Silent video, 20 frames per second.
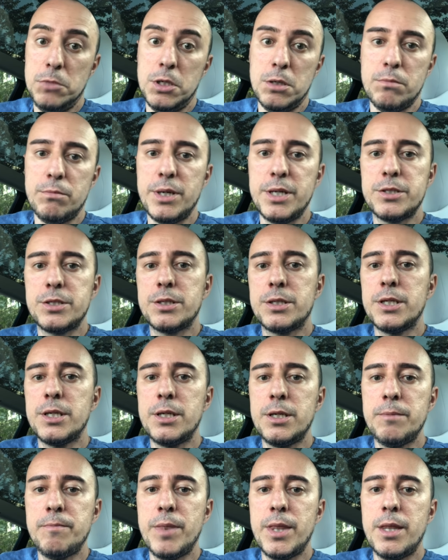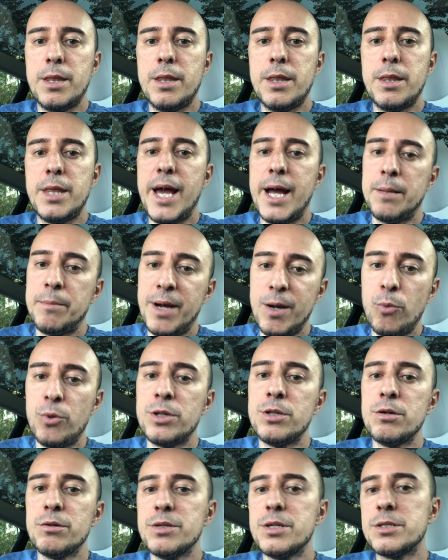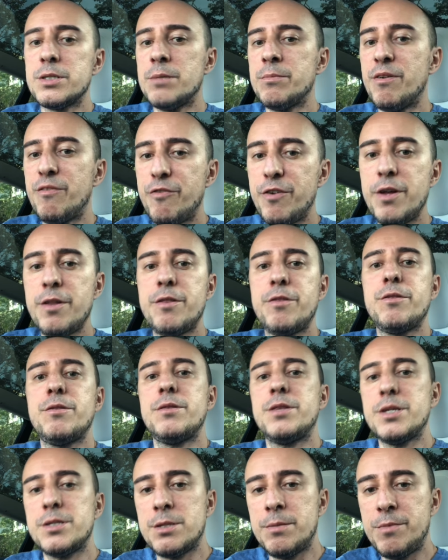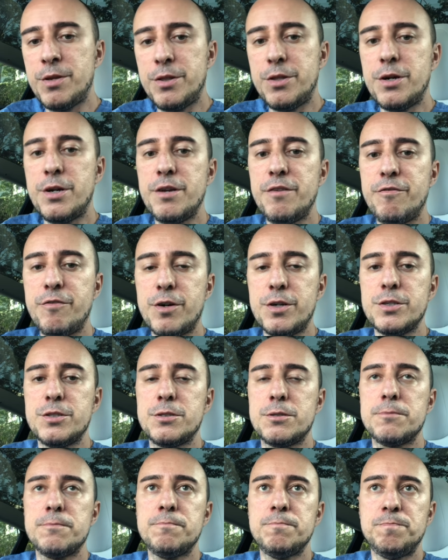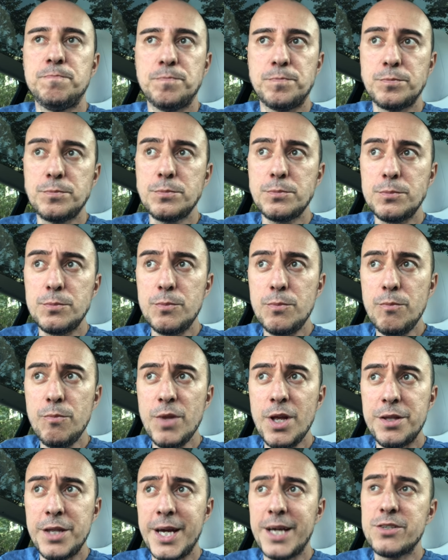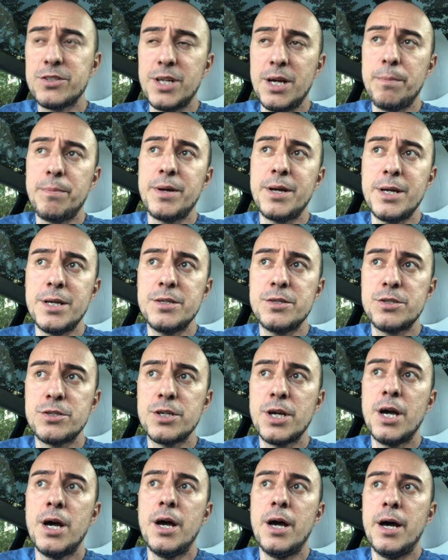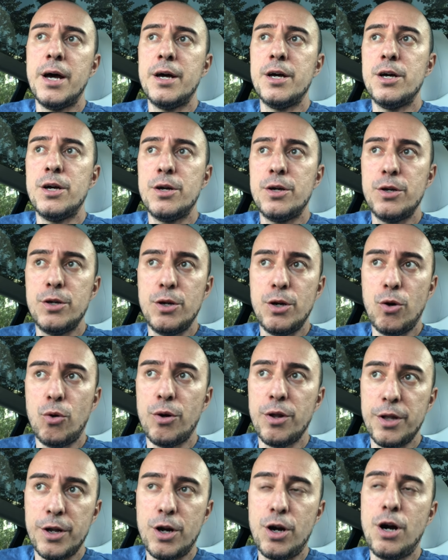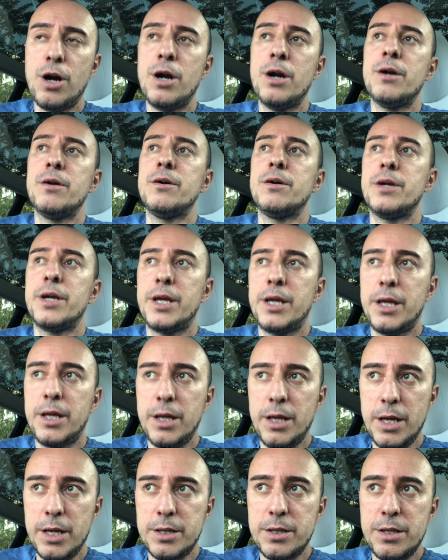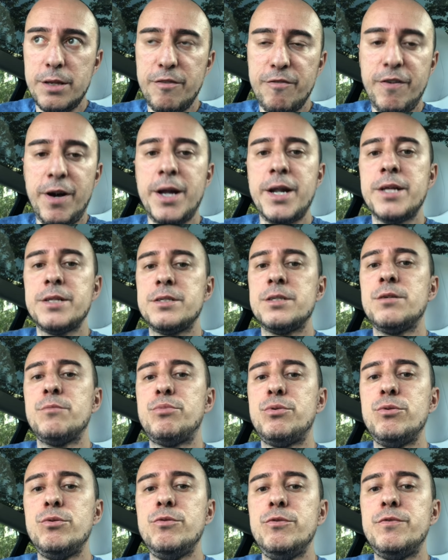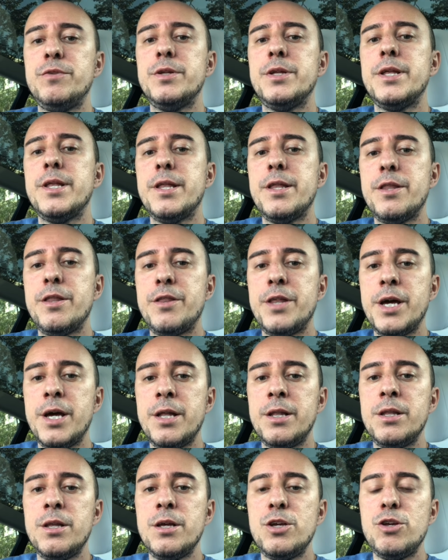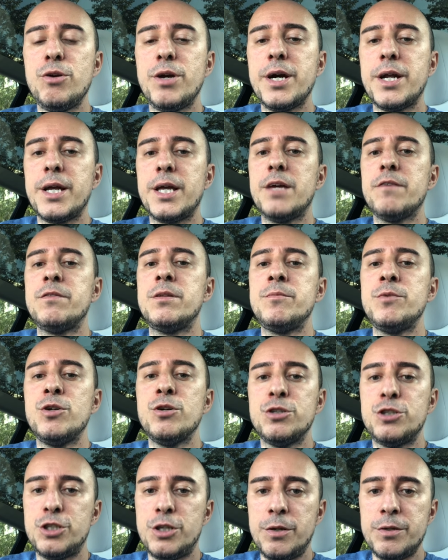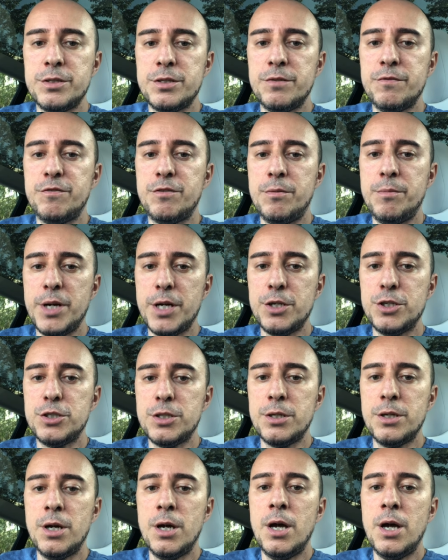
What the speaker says: basically had my window, December 5th, December 31st. Next step is order the car, get the financing approved, then you got to give them your insurance information.